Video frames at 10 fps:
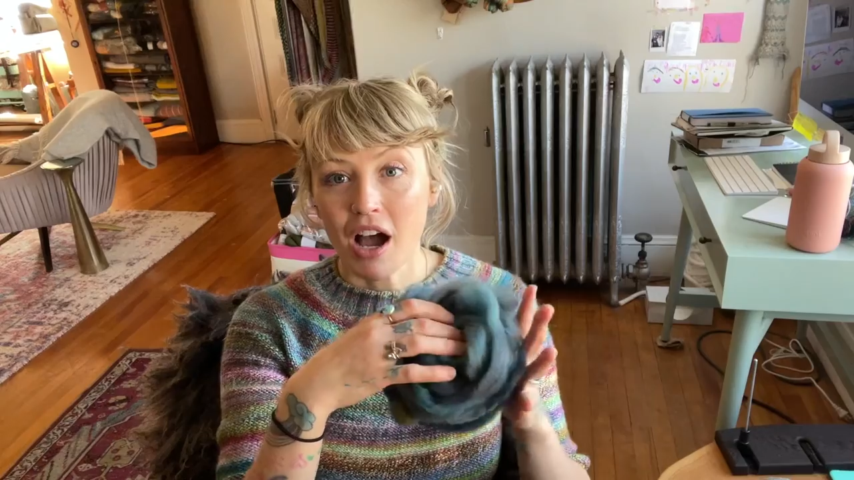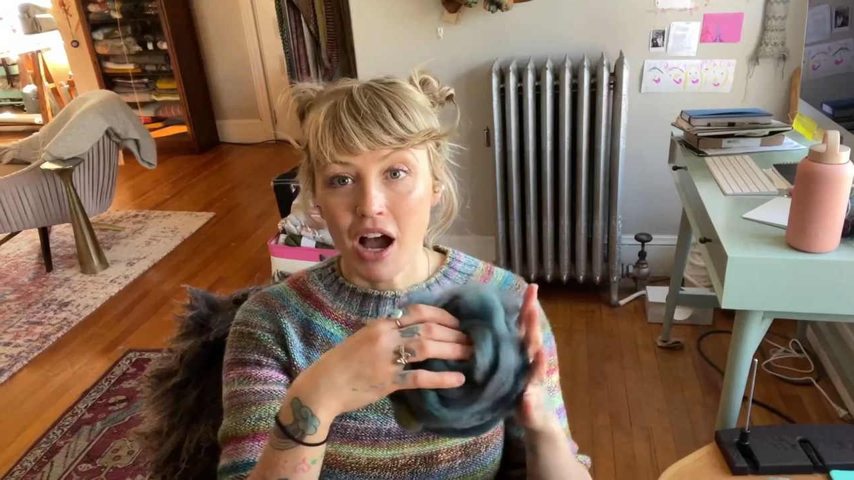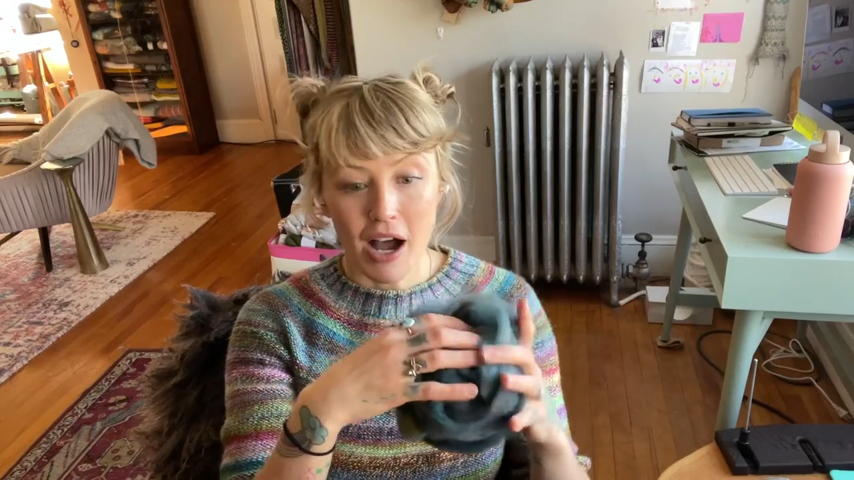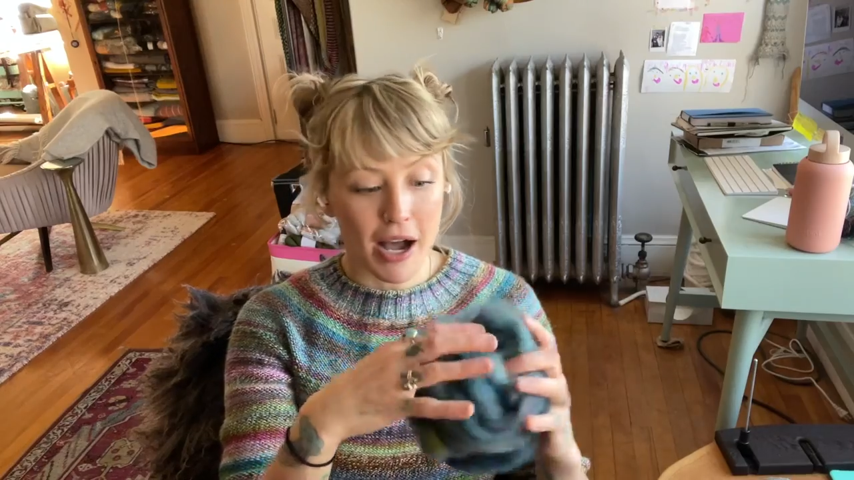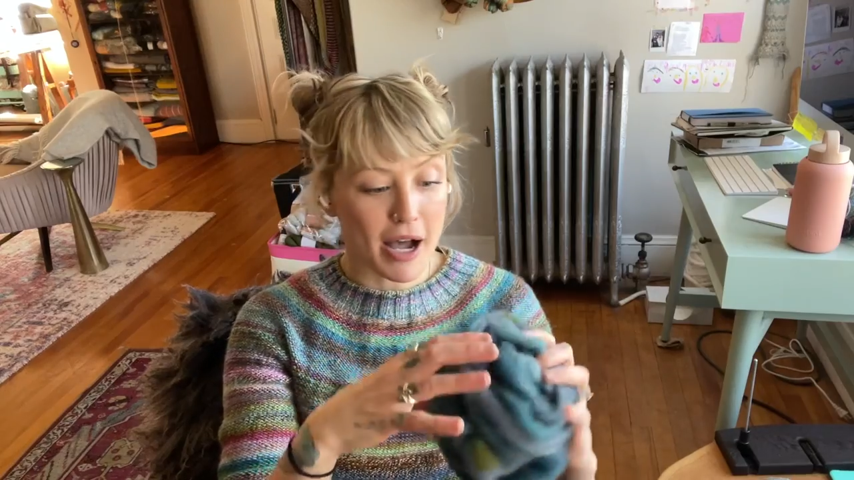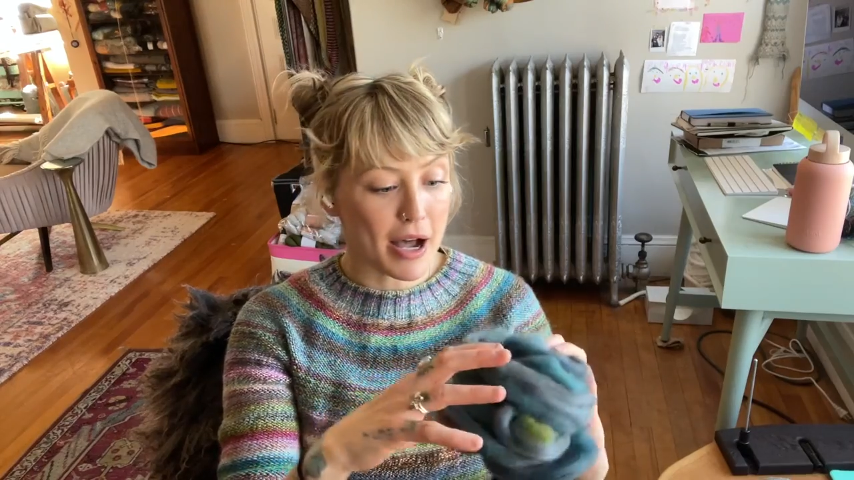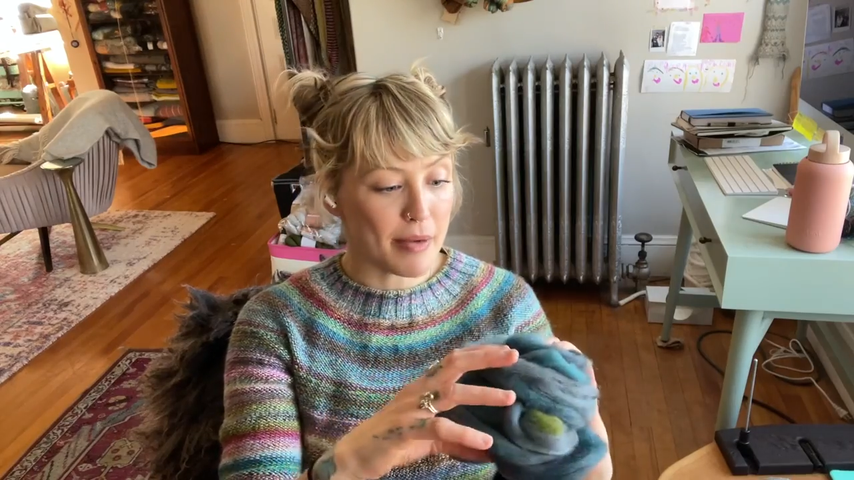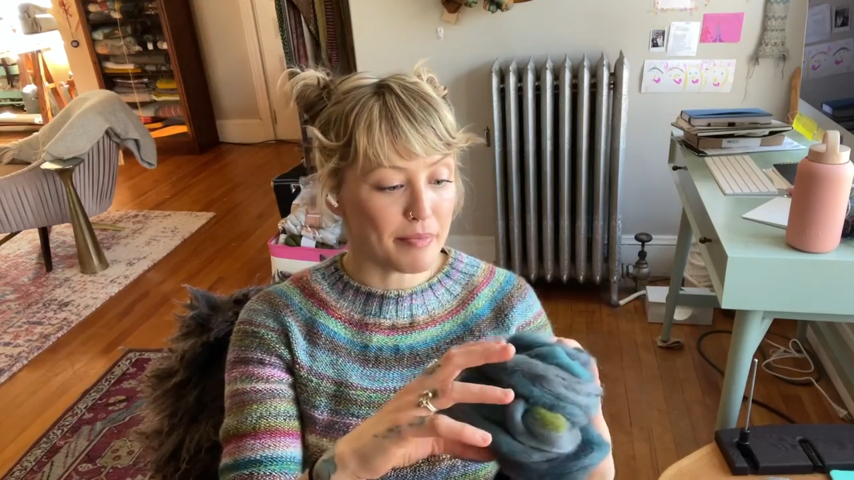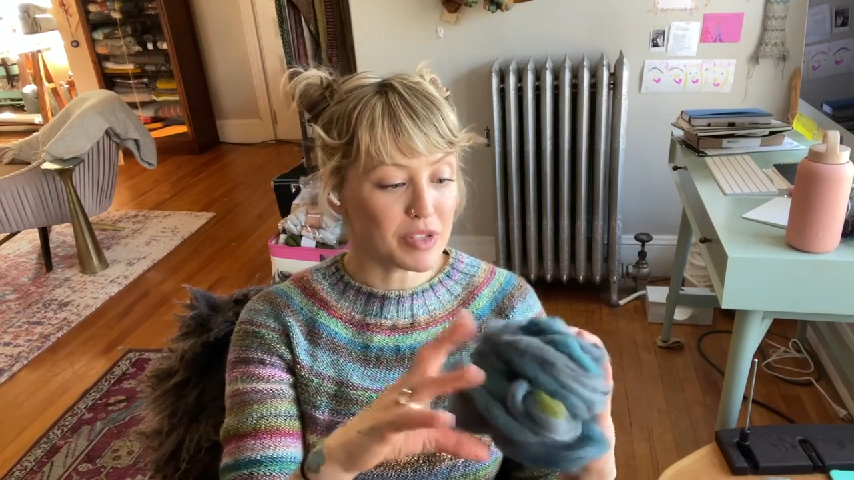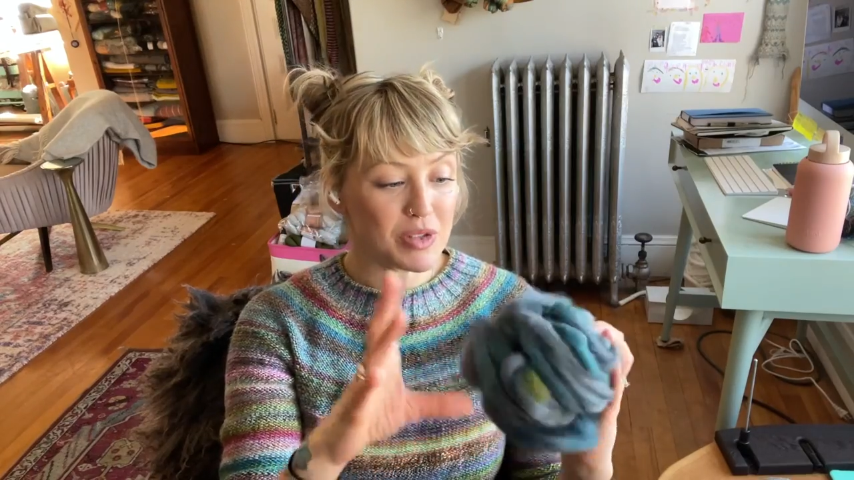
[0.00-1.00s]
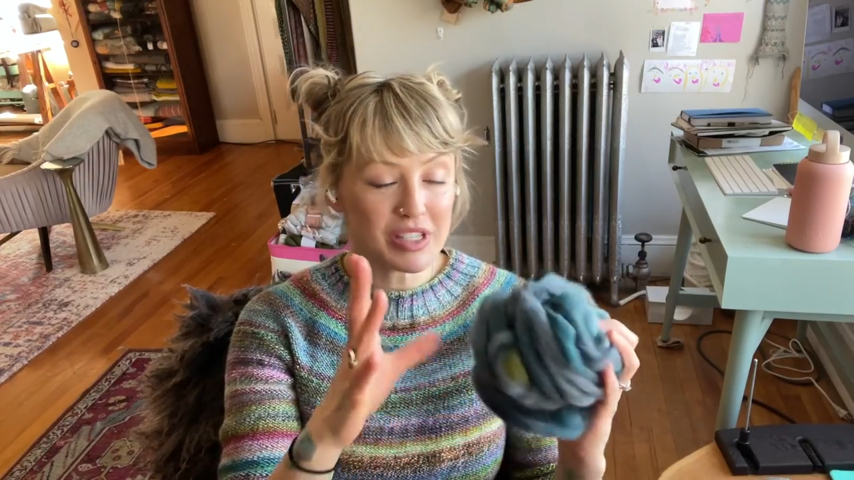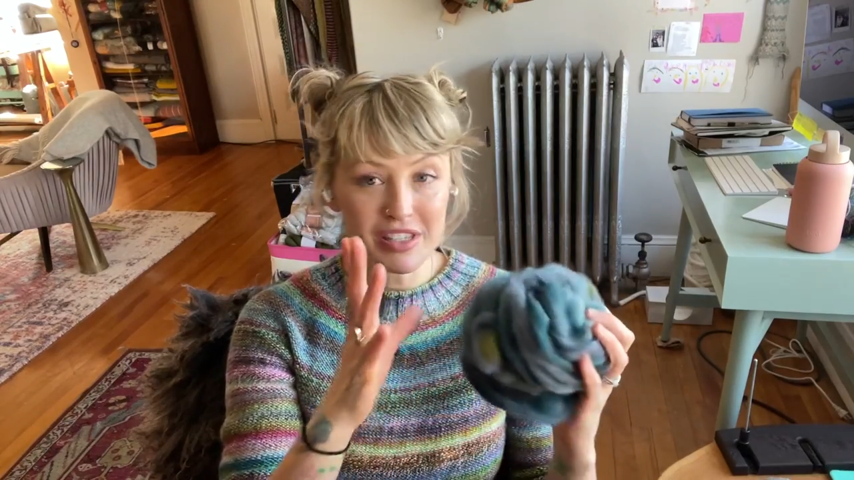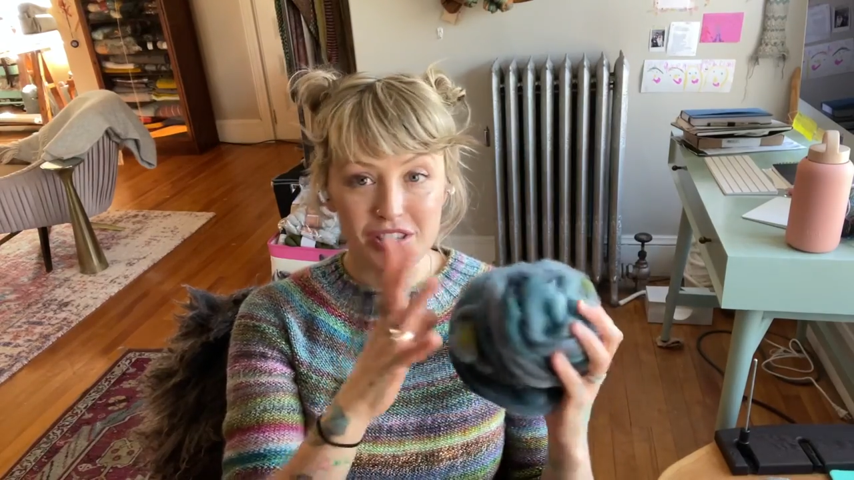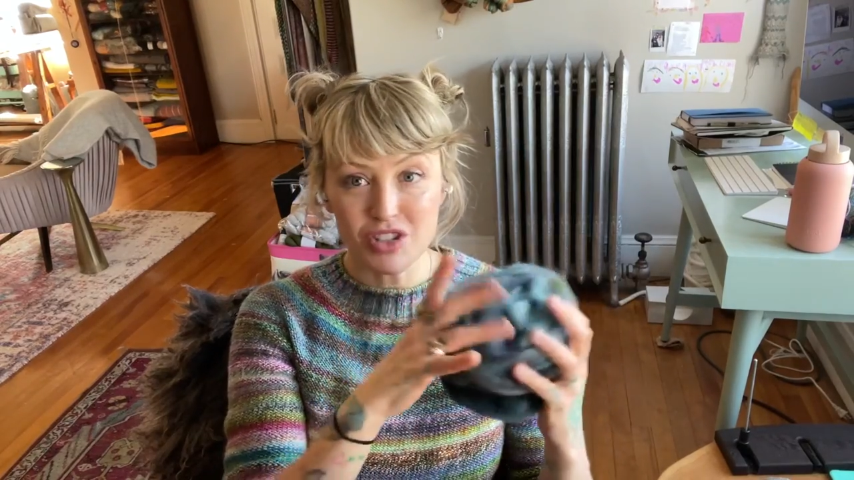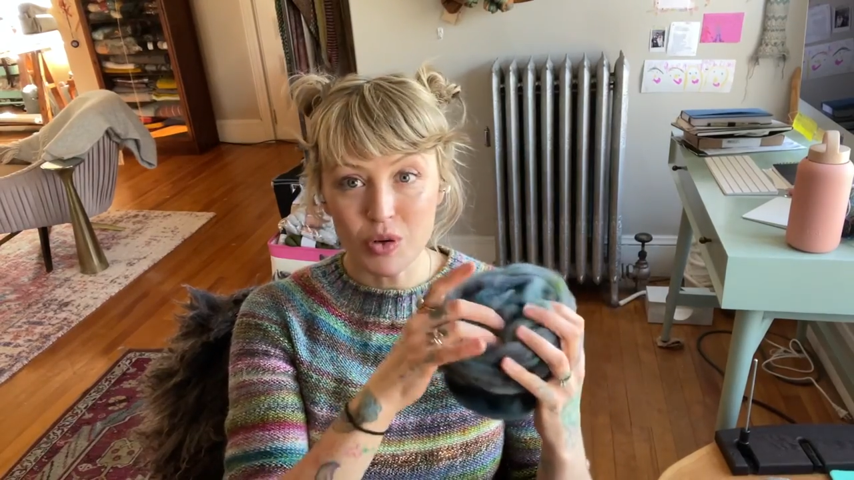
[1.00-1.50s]
Um, so this
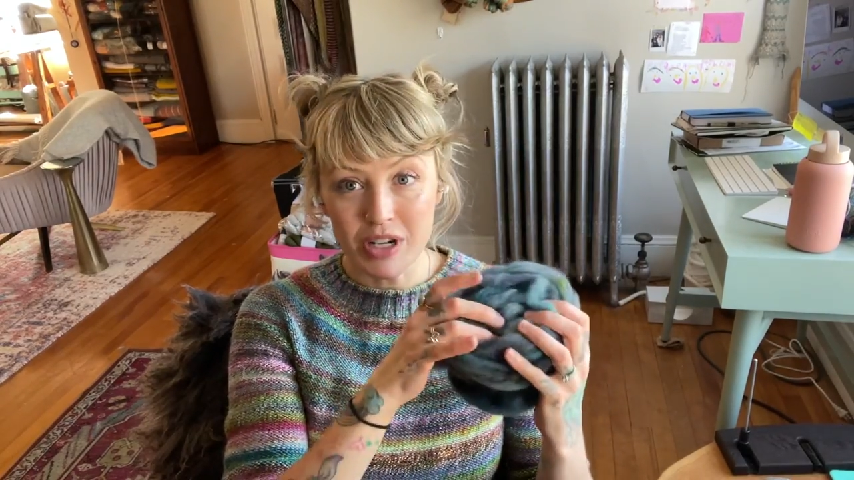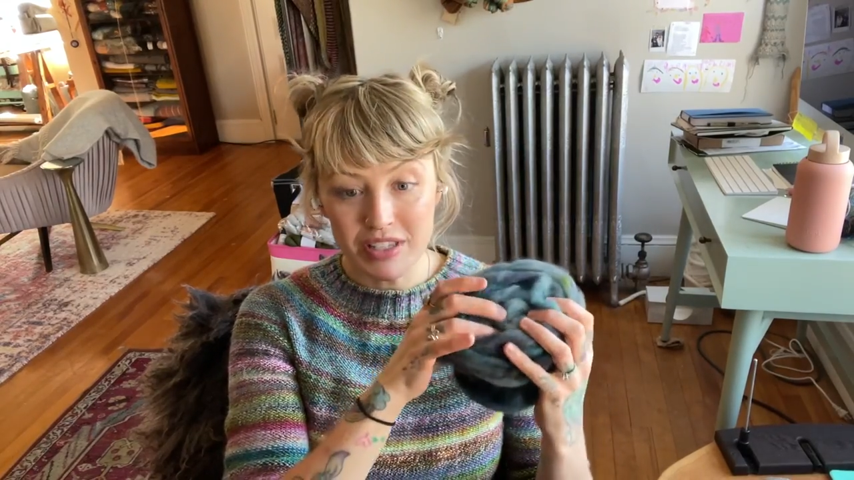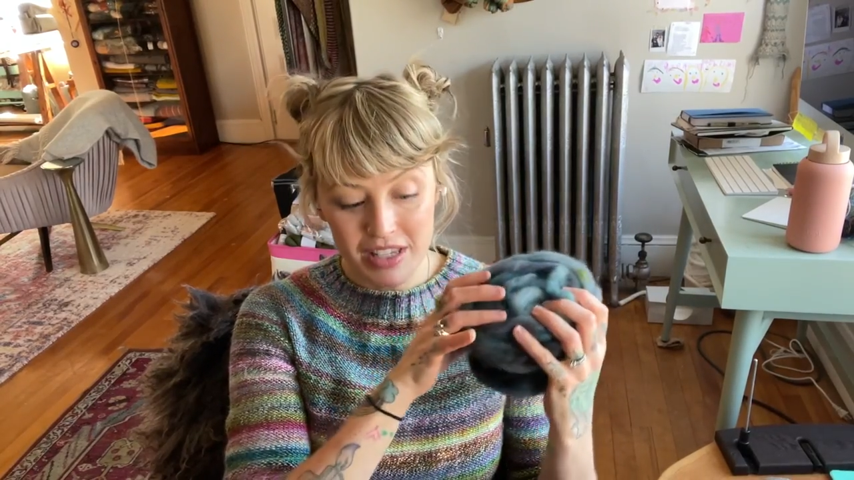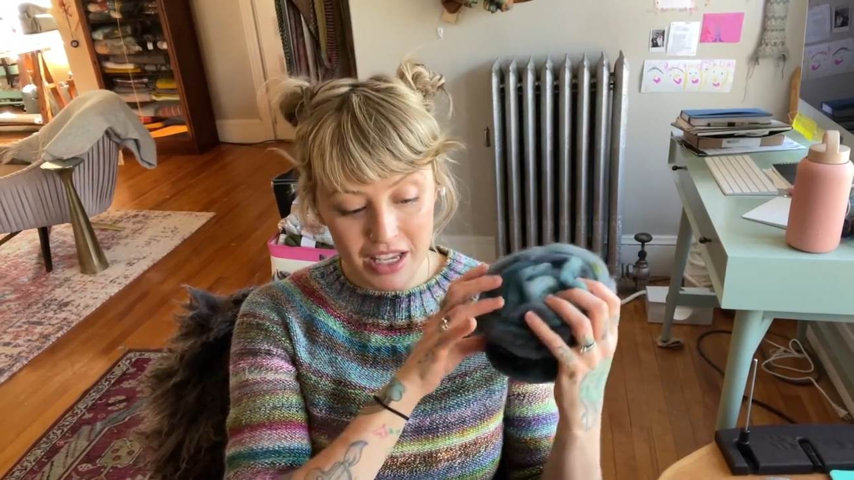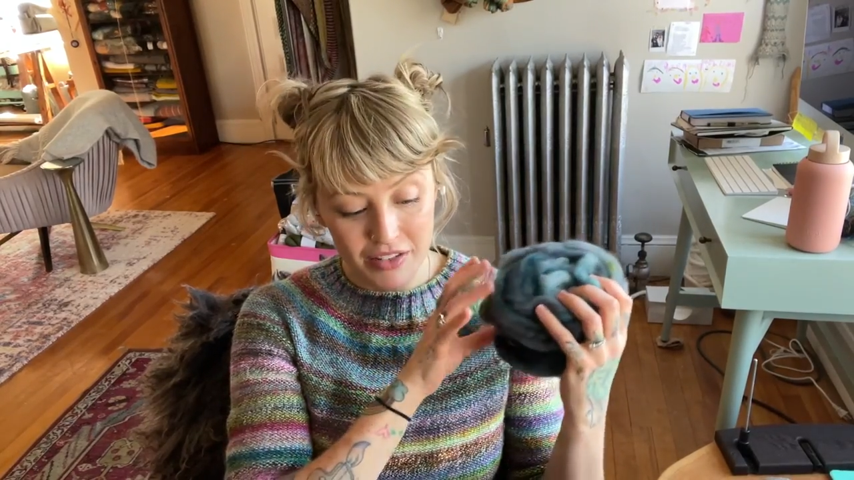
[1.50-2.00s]
is Dorset